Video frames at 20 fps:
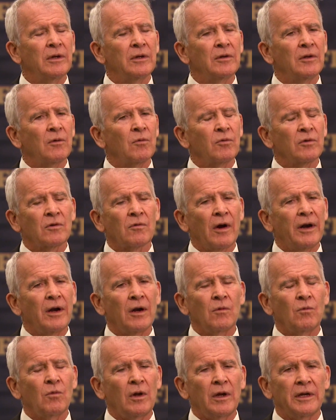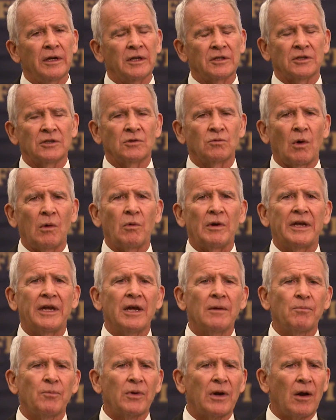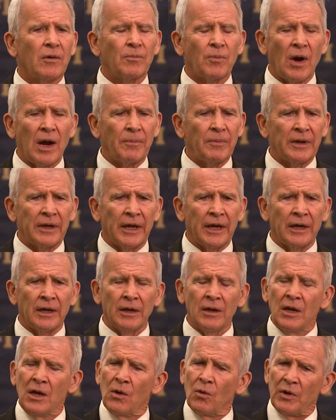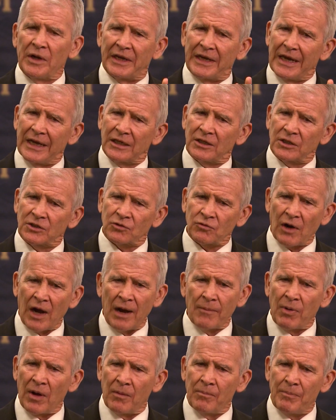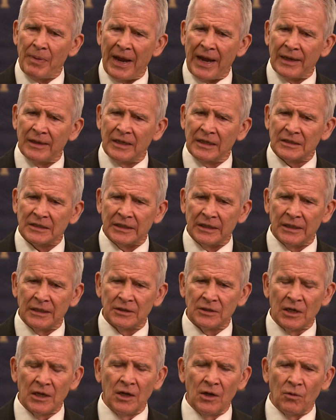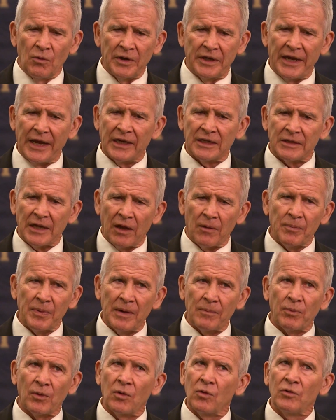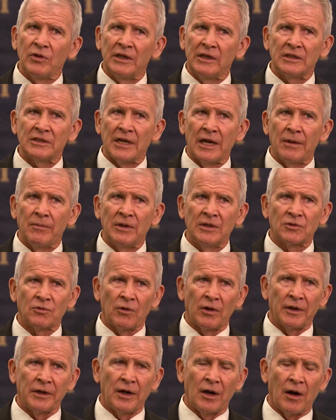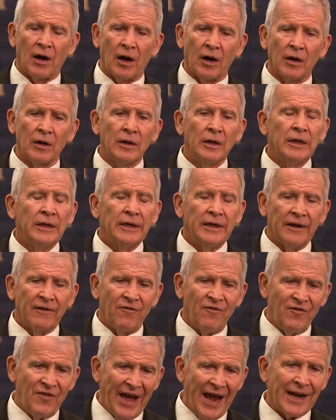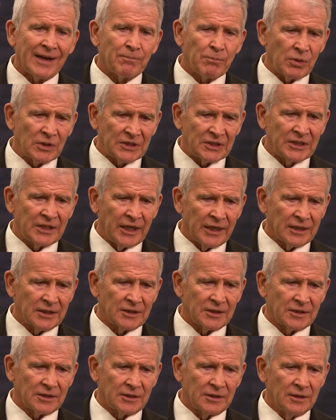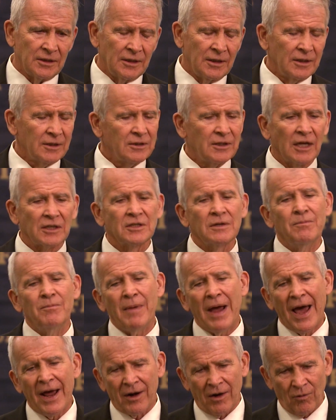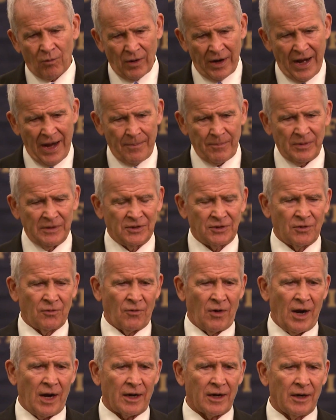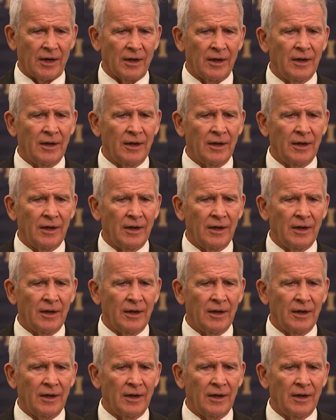the great unwillingness is, well, we can't put out propaganda, we can't describe how bad this is, we can't tell people who these enemies really are. If that persists, doesn't matter what happens to Raqqa,